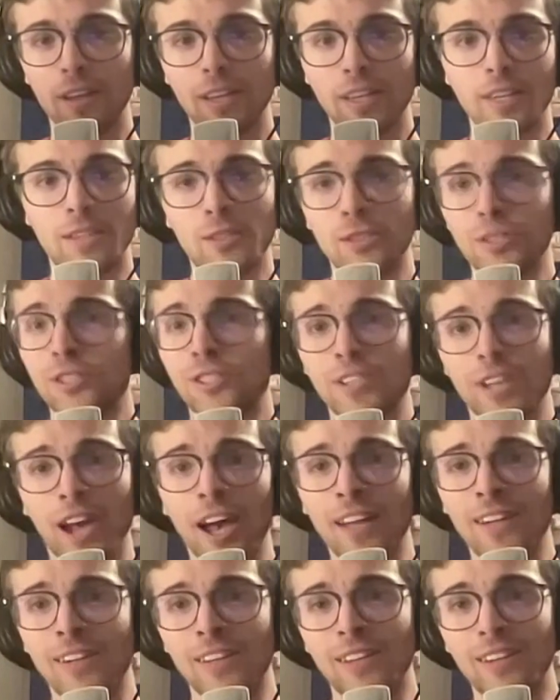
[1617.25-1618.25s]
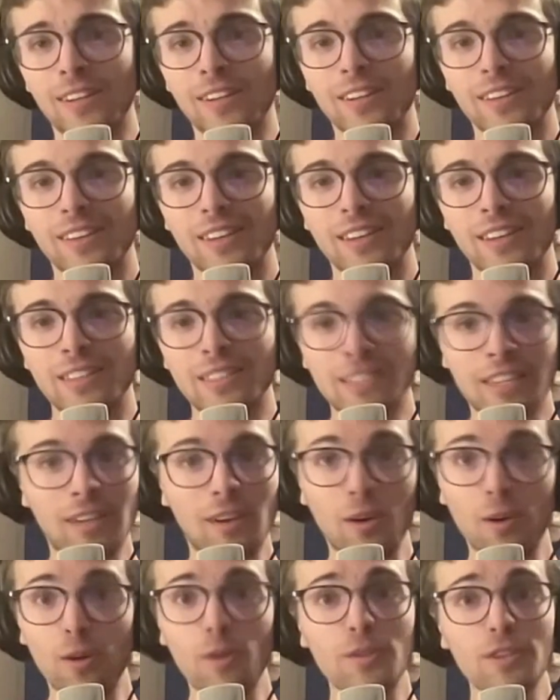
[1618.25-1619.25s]
He had just gotten it. He's like,
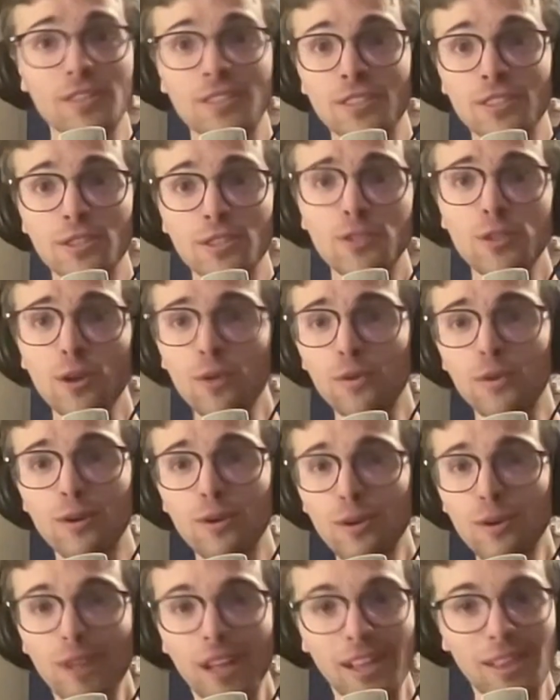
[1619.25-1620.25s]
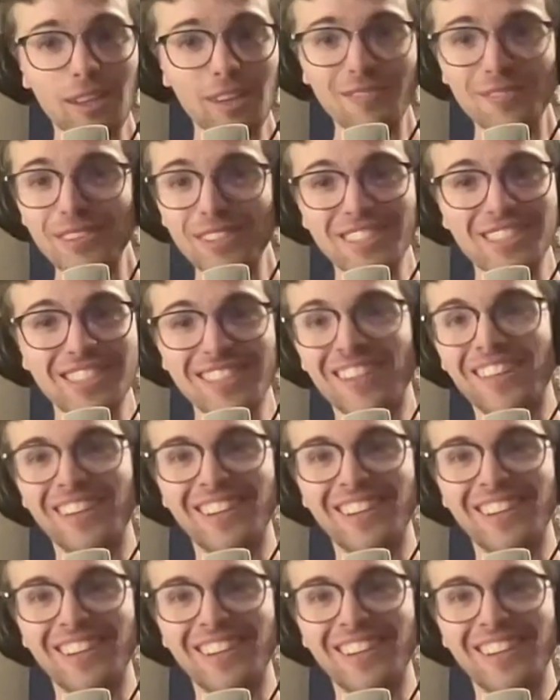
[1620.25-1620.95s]
"Oh, this is so cool! I love this thing."